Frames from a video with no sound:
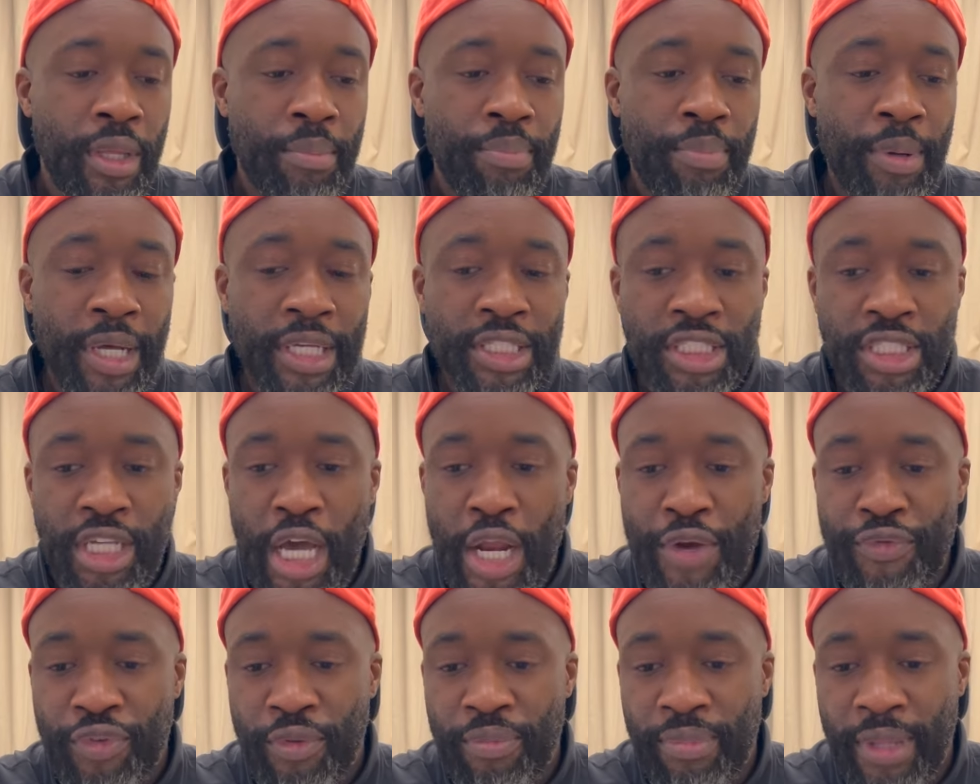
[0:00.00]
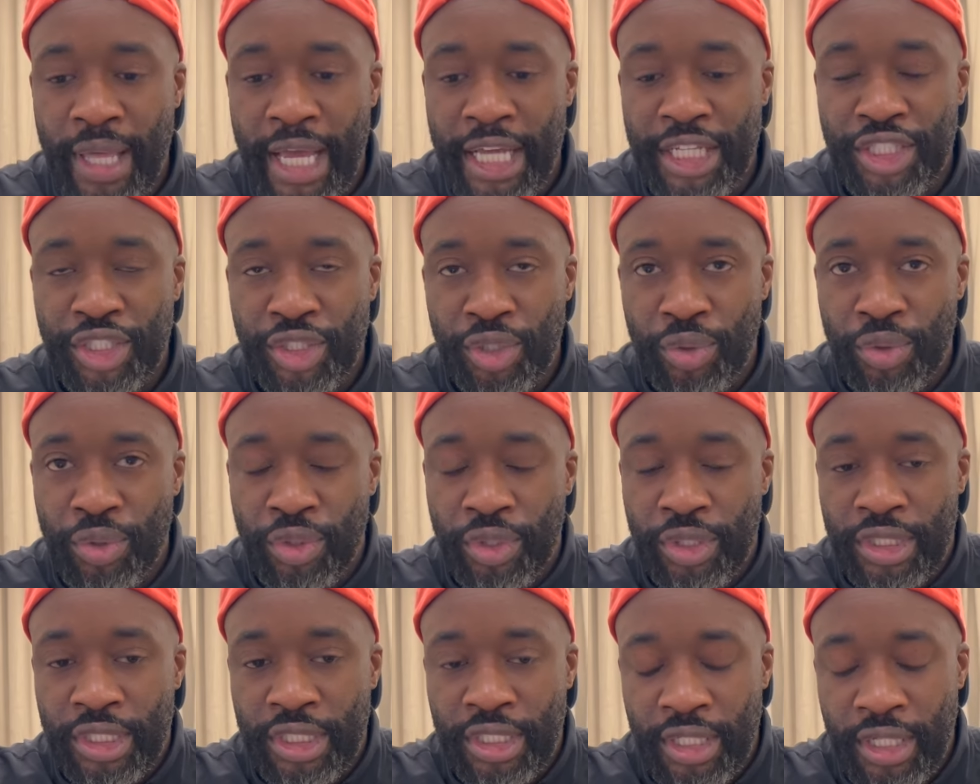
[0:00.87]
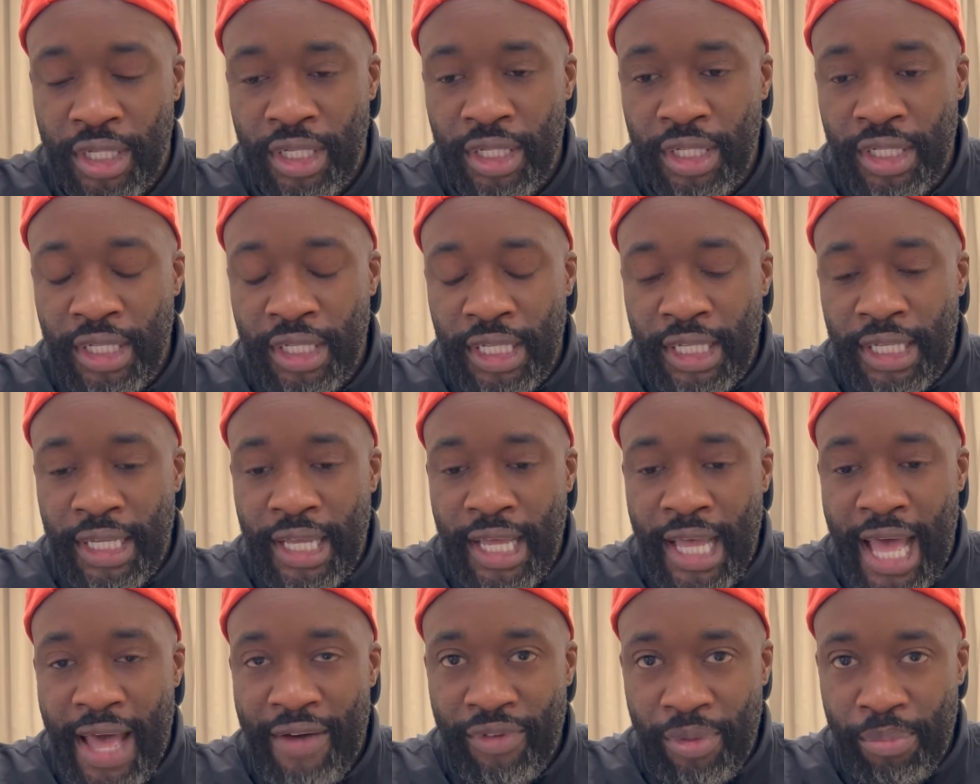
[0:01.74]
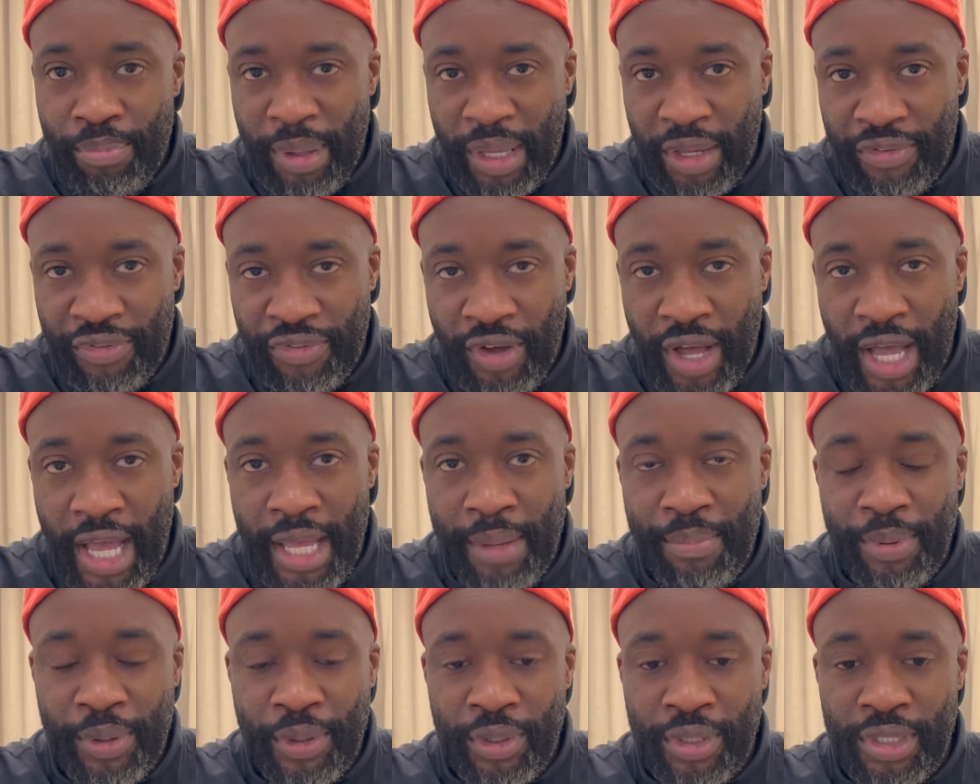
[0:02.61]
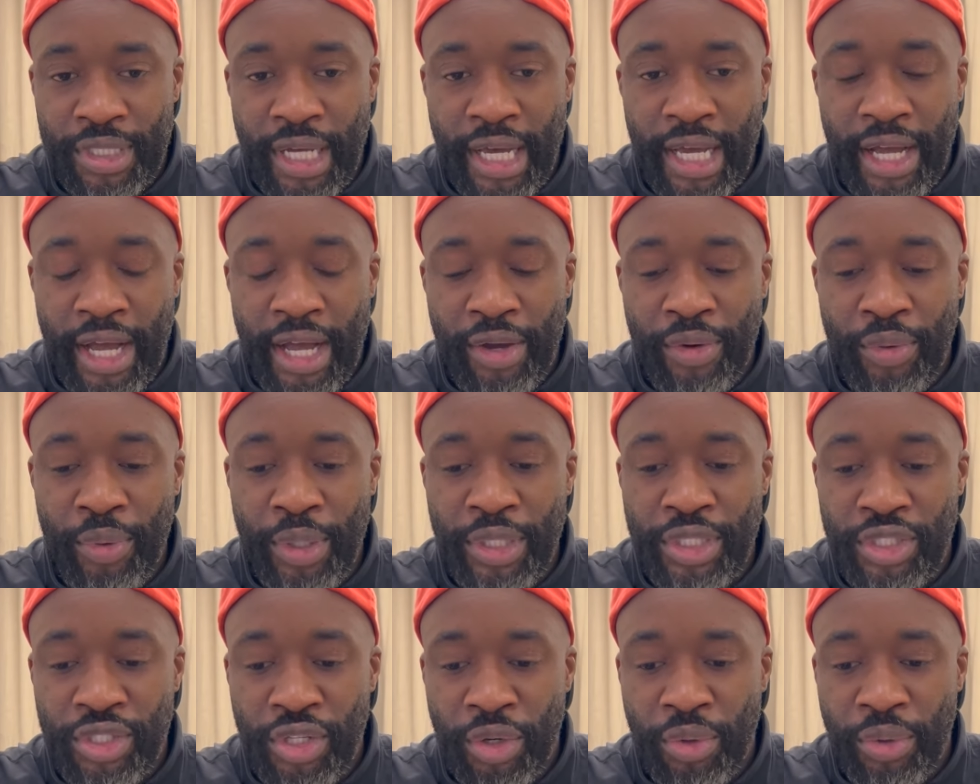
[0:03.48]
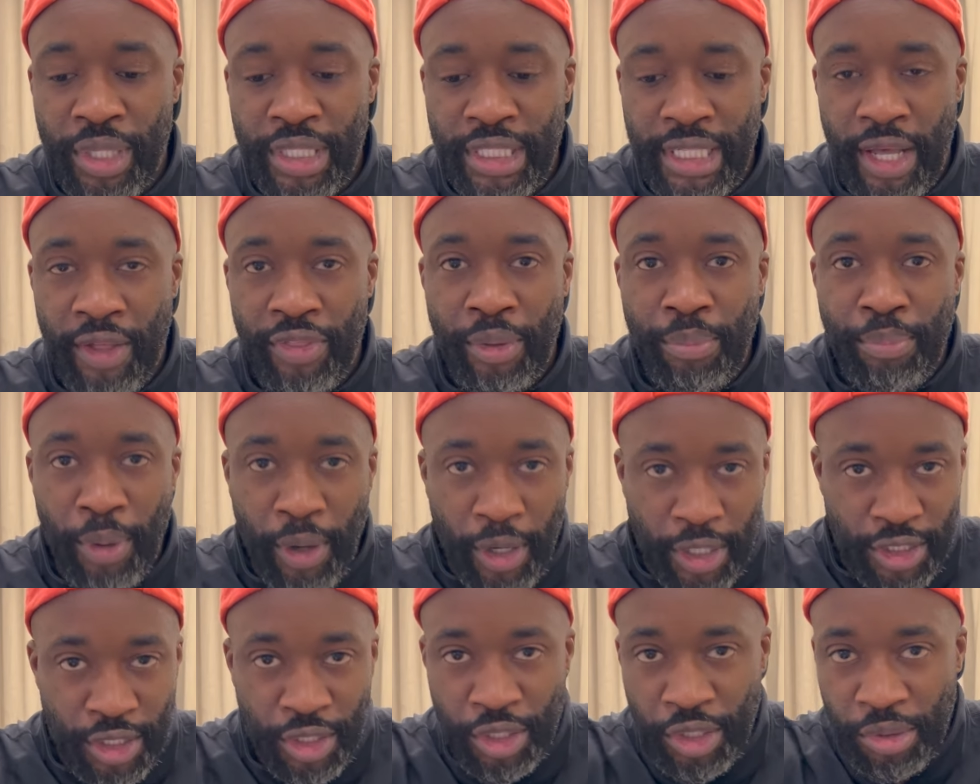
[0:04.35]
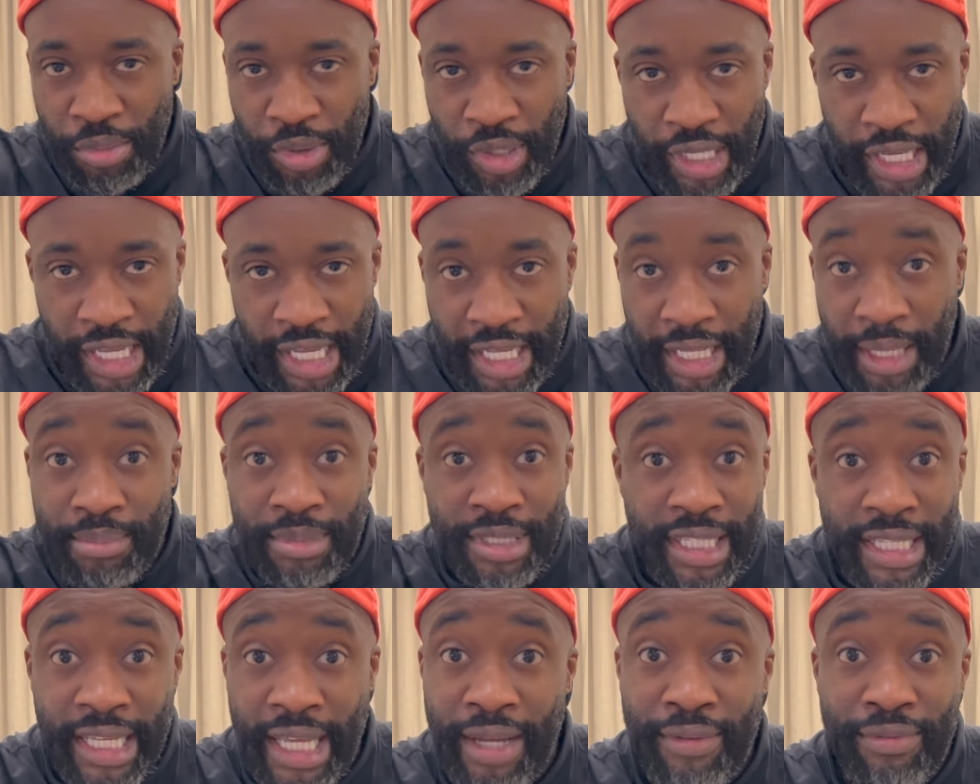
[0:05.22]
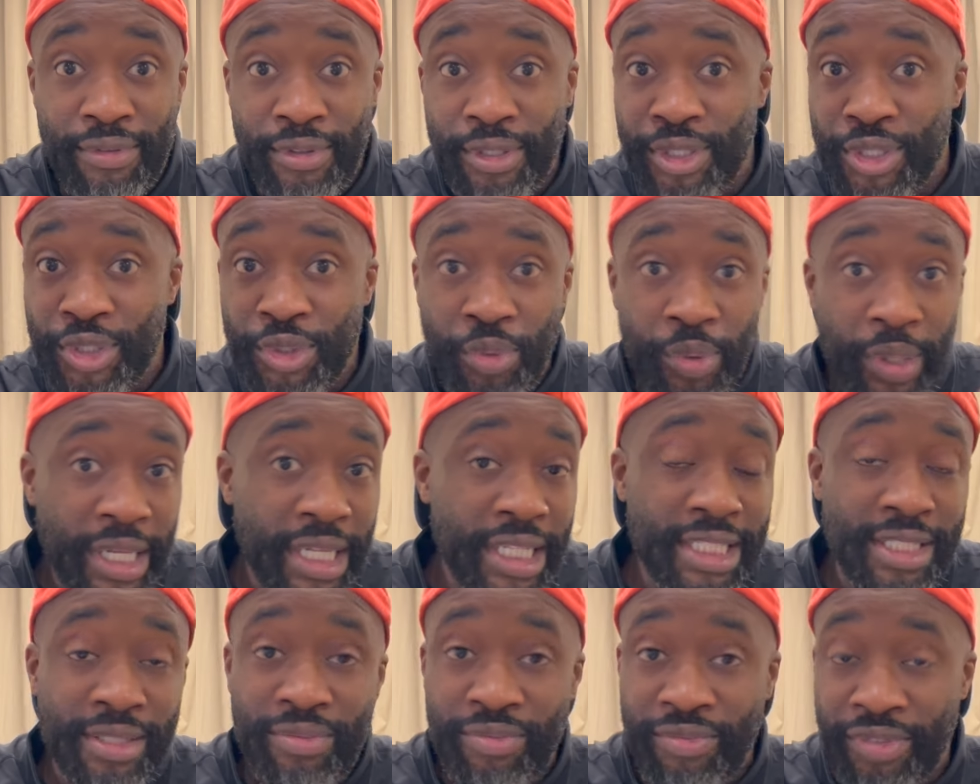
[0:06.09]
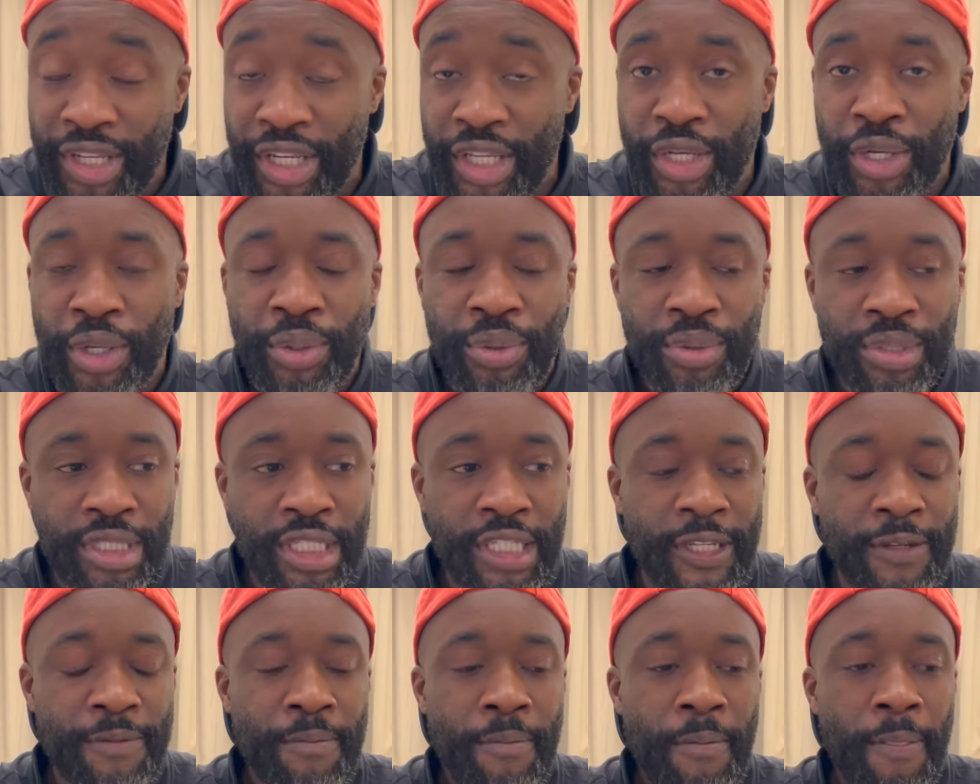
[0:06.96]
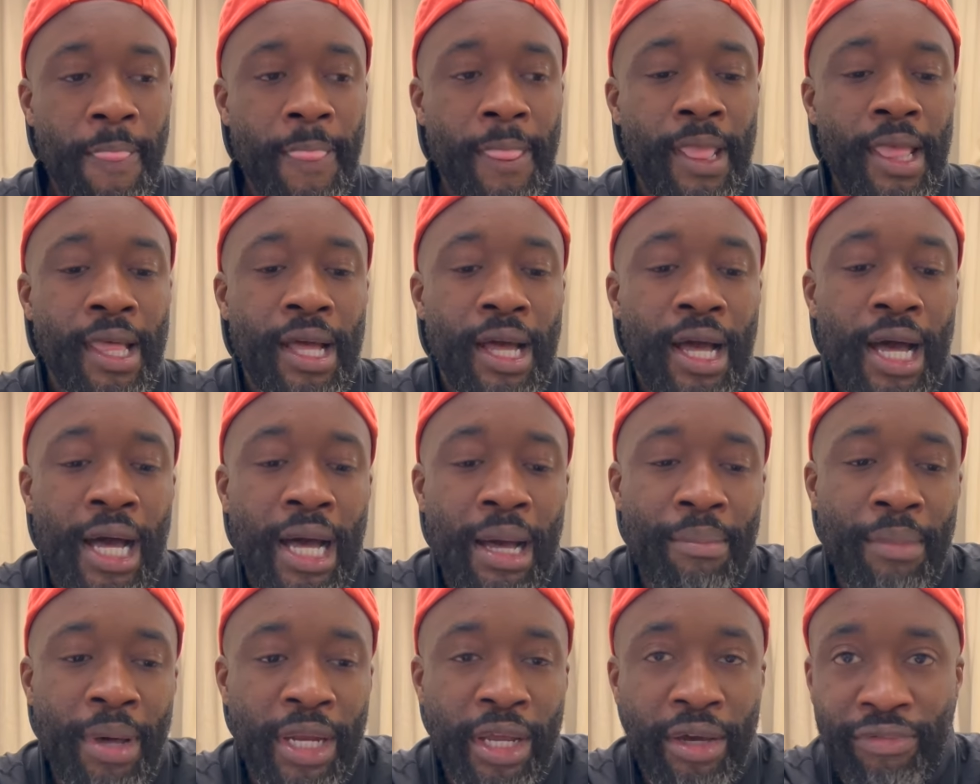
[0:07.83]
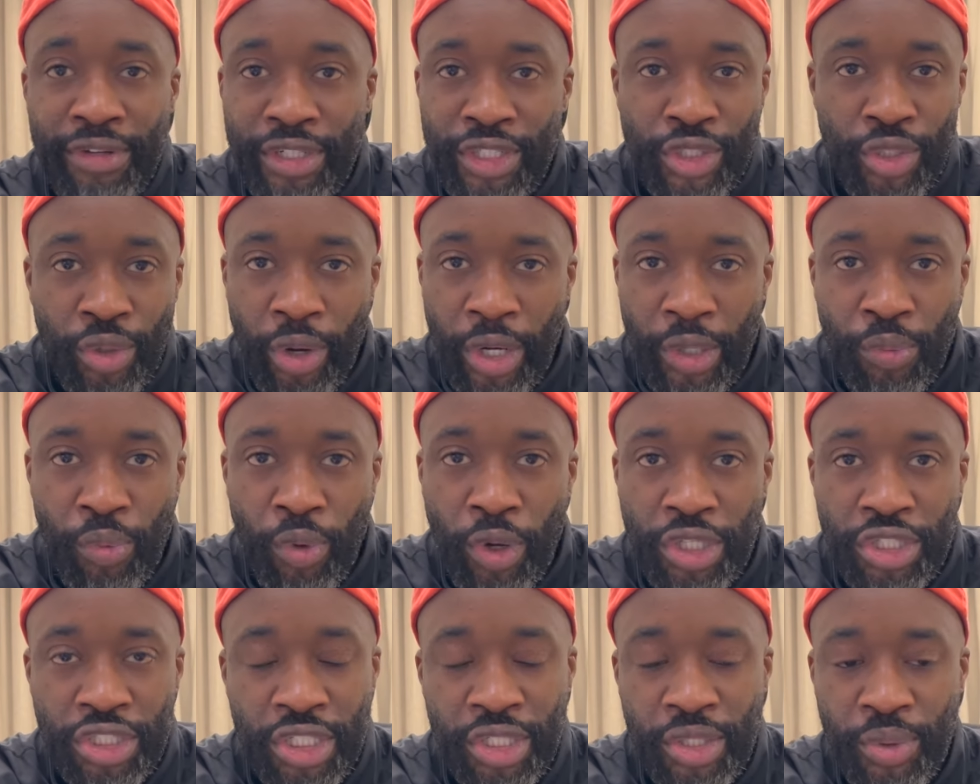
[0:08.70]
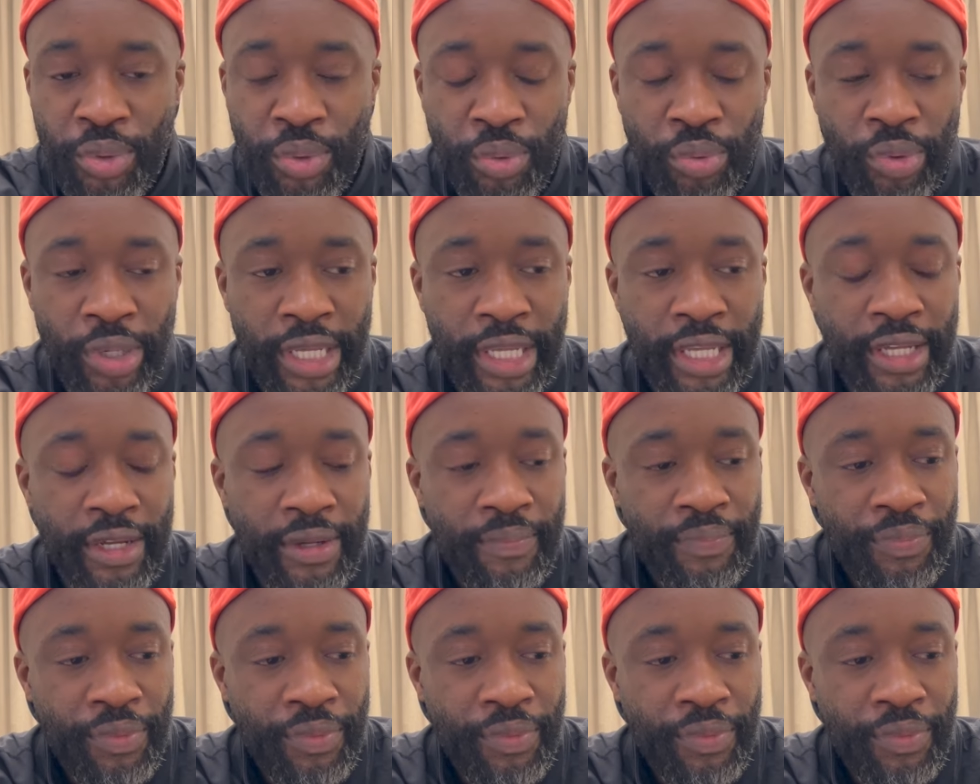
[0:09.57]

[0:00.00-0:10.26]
But aside from that, it's so good to have a big fight, because I always notice how the boxing community comes together in tweets and videos, and I've enjoyed watching it all week.